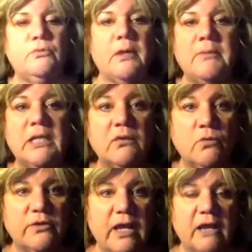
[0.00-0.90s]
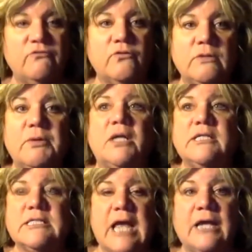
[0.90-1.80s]
I'm hit with
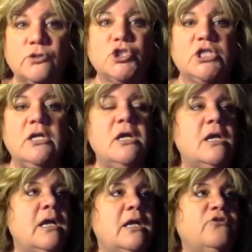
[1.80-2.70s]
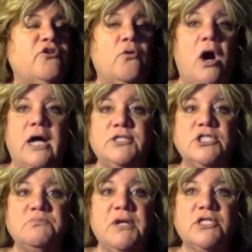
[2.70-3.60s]
everybody's energy. So I
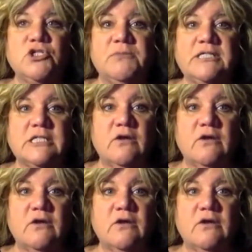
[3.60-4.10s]
just picture myself